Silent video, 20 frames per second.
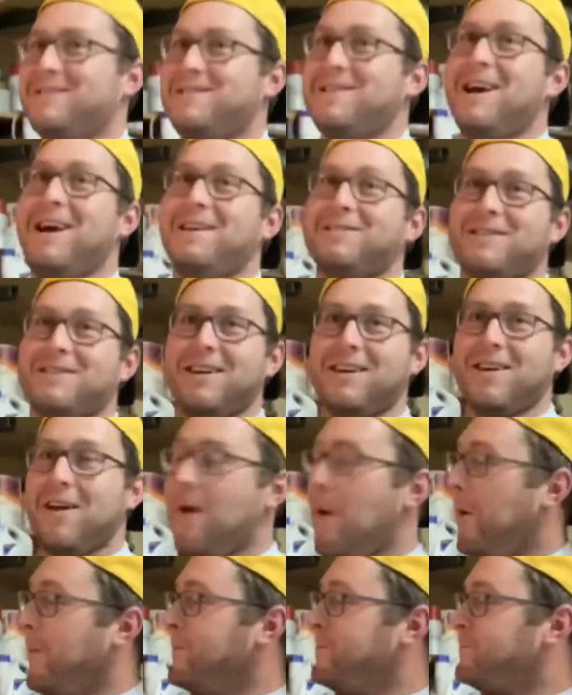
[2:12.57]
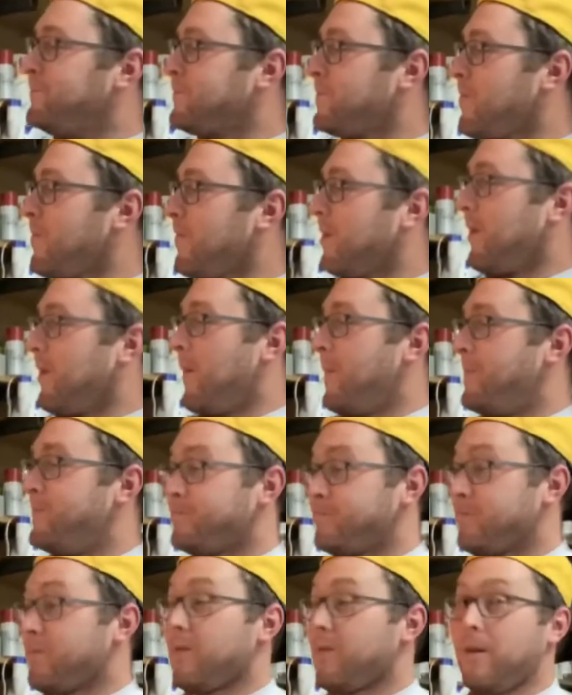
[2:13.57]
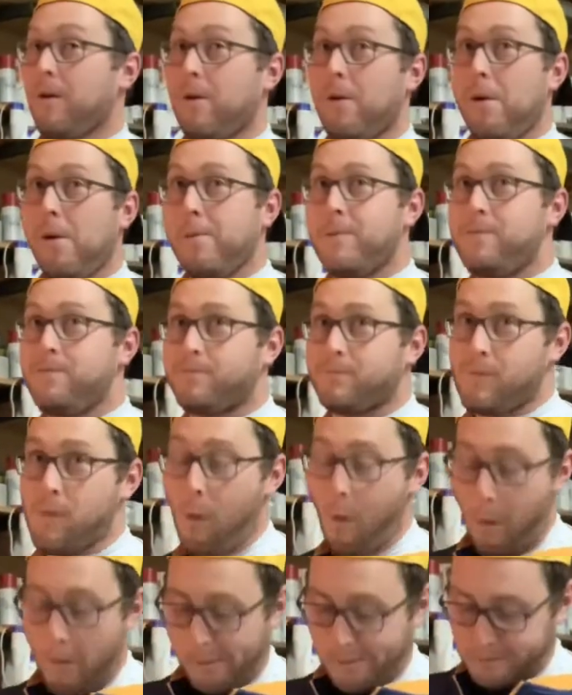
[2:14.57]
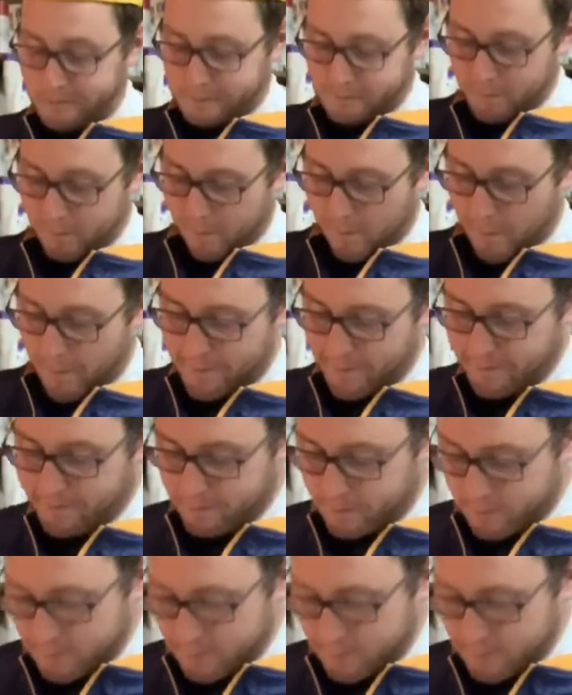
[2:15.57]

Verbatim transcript: anything on behalf of my father? It's a candle. it's a candle.